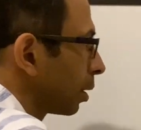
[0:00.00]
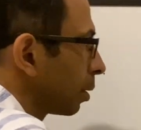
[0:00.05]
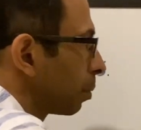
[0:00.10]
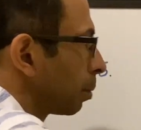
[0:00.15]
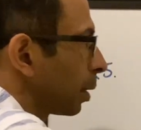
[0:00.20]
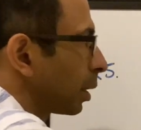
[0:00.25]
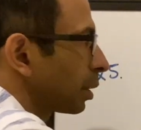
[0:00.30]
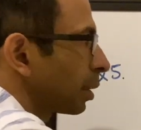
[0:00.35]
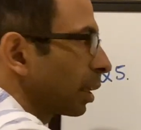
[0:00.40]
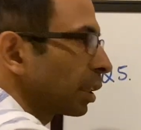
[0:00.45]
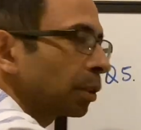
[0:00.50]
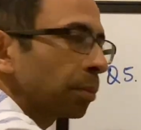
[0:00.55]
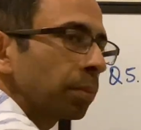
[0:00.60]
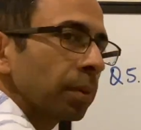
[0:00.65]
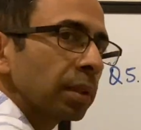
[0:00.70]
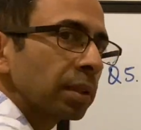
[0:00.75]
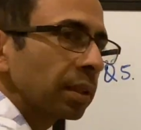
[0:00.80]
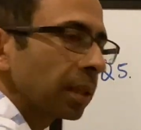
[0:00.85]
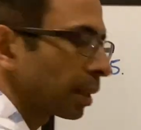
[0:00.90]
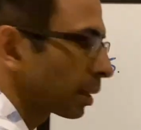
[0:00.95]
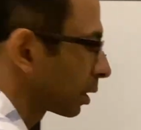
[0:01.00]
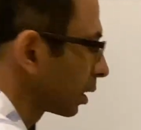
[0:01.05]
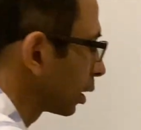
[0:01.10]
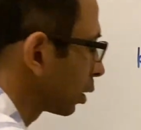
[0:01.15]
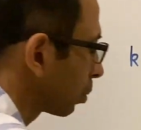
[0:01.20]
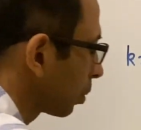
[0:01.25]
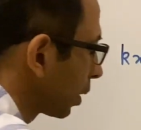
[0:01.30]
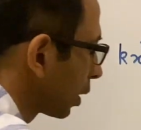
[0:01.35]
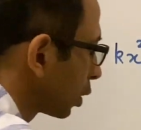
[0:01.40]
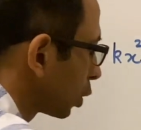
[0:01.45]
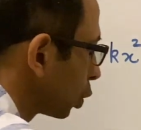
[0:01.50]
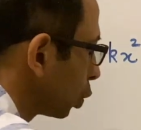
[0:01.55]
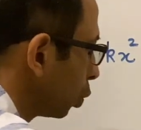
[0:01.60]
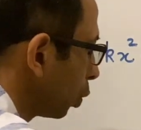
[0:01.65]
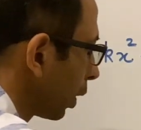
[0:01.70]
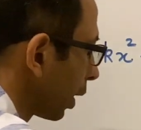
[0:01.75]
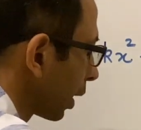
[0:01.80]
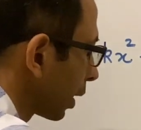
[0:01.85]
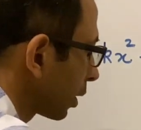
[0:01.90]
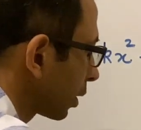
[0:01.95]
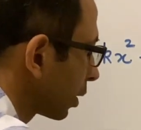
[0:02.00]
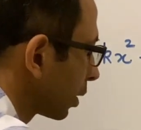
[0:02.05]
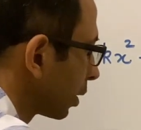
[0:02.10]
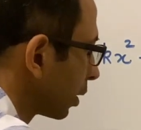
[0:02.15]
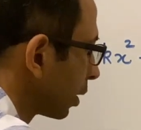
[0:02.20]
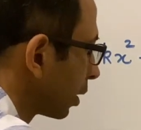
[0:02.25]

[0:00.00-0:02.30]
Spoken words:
plus x is plus 2x.